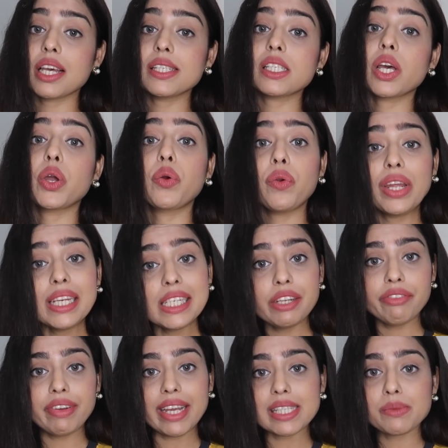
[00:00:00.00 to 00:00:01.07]
It's a green
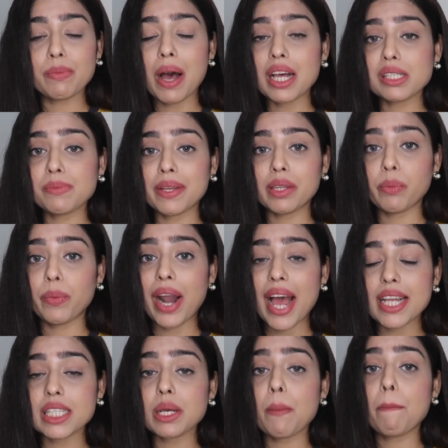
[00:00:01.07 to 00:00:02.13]
tea face mask by the
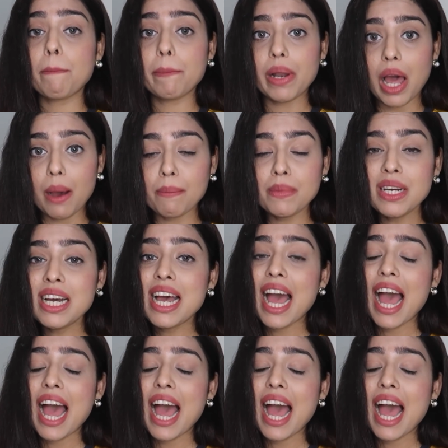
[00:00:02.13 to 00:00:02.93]
brand Plum,